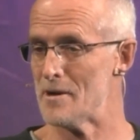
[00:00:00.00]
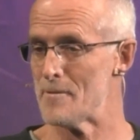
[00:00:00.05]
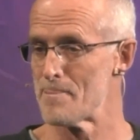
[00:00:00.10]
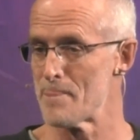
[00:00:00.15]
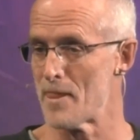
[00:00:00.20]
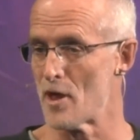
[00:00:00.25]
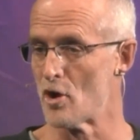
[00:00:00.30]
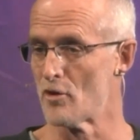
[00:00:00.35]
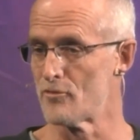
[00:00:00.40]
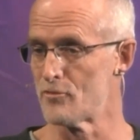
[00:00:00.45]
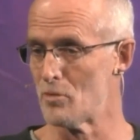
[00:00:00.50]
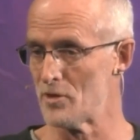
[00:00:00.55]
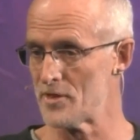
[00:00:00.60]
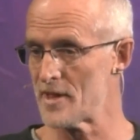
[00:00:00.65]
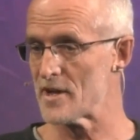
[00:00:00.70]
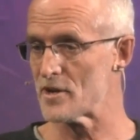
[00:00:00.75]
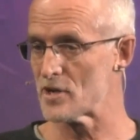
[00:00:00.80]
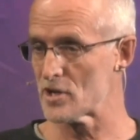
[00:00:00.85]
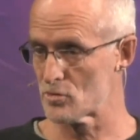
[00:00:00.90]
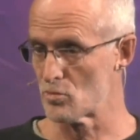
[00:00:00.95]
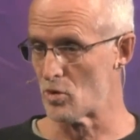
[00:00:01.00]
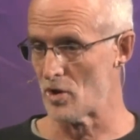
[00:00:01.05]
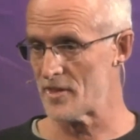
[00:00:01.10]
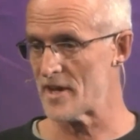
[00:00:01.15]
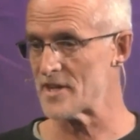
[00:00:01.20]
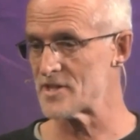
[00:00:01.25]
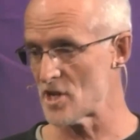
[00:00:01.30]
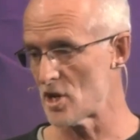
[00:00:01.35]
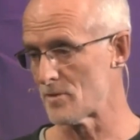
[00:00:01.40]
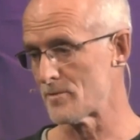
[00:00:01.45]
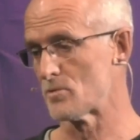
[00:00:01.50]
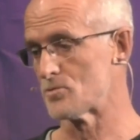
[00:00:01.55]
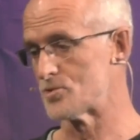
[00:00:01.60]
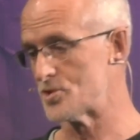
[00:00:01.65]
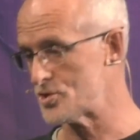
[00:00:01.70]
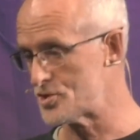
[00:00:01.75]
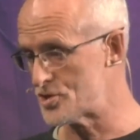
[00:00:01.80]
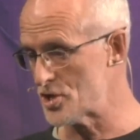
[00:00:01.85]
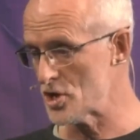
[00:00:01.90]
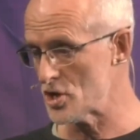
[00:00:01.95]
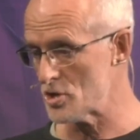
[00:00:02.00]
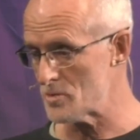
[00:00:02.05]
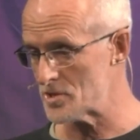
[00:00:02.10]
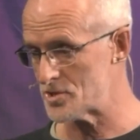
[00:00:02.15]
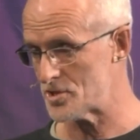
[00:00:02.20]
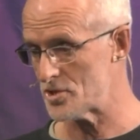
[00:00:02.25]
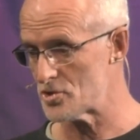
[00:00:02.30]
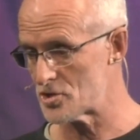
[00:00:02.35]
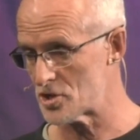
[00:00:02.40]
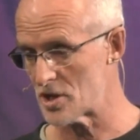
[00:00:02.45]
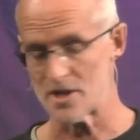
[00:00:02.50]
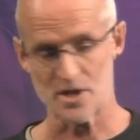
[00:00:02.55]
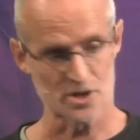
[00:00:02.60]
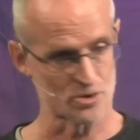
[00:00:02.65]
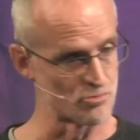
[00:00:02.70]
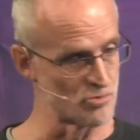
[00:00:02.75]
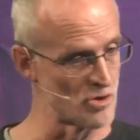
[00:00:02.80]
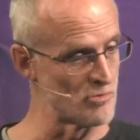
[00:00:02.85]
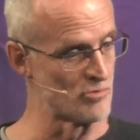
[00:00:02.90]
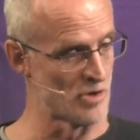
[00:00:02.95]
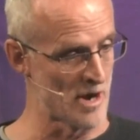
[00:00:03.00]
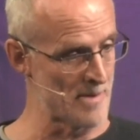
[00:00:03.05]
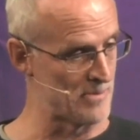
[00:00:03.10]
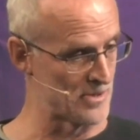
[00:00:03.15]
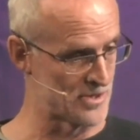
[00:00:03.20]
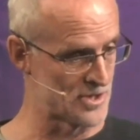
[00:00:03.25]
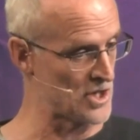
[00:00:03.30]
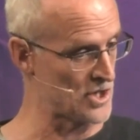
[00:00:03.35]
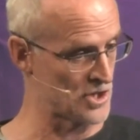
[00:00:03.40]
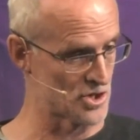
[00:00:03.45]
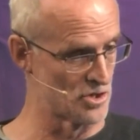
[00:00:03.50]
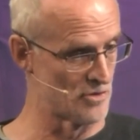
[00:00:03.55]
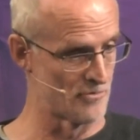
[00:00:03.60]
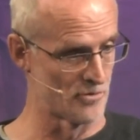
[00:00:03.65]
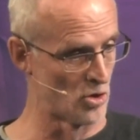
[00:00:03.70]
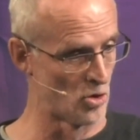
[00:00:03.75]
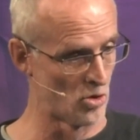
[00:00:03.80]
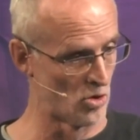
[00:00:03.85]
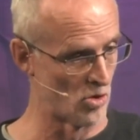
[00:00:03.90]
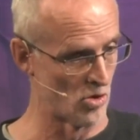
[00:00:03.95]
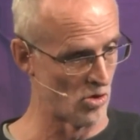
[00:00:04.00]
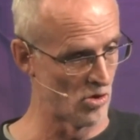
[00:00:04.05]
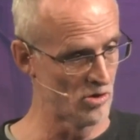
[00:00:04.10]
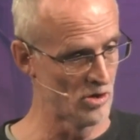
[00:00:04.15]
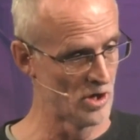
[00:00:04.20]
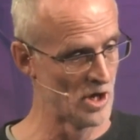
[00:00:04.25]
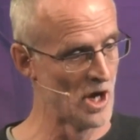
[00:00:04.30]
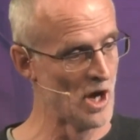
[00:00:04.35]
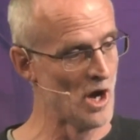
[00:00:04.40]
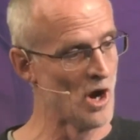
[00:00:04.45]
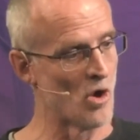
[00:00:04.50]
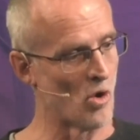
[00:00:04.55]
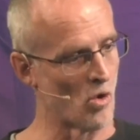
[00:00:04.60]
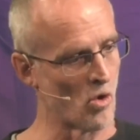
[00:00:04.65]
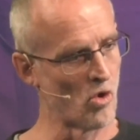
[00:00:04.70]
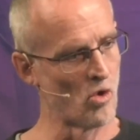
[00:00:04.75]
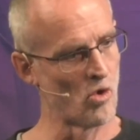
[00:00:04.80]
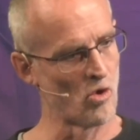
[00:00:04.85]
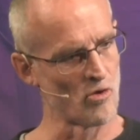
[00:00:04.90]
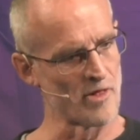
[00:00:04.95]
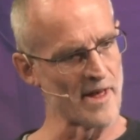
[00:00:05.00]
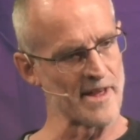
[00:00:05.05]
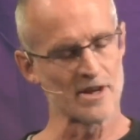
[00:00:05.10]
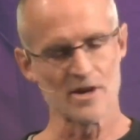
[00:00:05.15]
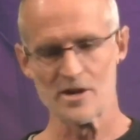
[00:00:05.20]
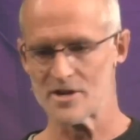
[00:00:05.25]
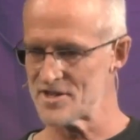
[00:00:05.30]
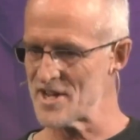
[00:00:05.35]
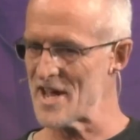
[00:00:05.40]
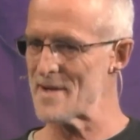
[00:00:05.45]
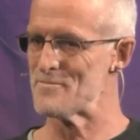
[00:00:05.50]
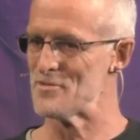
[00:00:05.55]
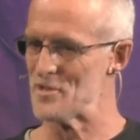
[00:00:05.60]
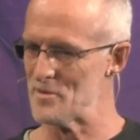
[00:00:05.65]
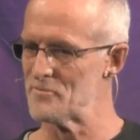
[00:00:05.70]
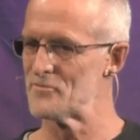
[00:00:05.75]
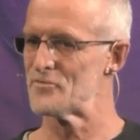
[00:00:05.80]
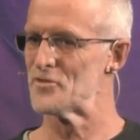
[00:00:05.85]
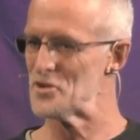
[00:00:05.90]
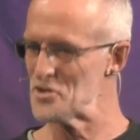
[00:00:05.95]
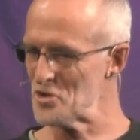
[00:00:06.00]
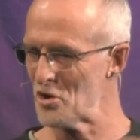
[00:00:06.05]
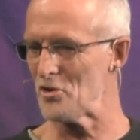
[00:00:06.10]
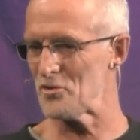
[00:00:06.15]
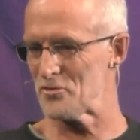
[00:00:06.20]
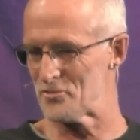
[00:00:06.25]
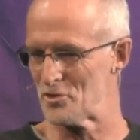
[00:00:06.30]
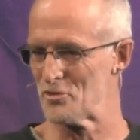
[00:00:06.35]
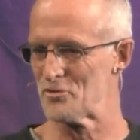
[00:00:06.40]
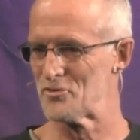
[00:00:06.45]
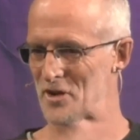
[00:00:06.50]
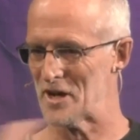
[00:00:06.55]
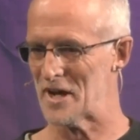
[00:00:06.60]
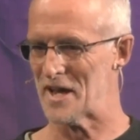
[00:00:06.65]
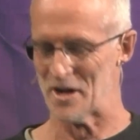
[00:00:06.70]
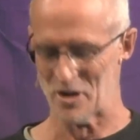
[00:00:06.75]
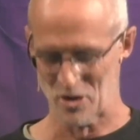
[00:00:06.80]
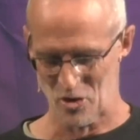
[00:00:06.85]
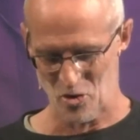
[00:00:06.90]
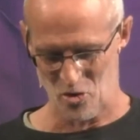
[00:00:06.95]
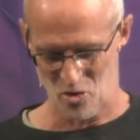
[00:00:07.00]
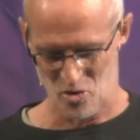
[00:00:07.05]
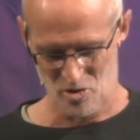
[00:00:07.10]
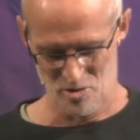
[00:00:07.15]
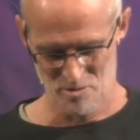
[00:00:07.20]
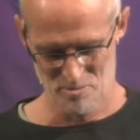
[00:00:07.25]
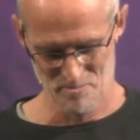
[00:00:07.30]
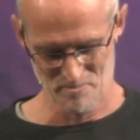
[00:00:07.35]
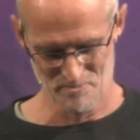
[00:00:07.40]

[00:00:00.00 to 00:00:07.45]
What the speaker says: They often, what they tell people to do is usually just repetition of law, or they condemn them for not fulfilling law.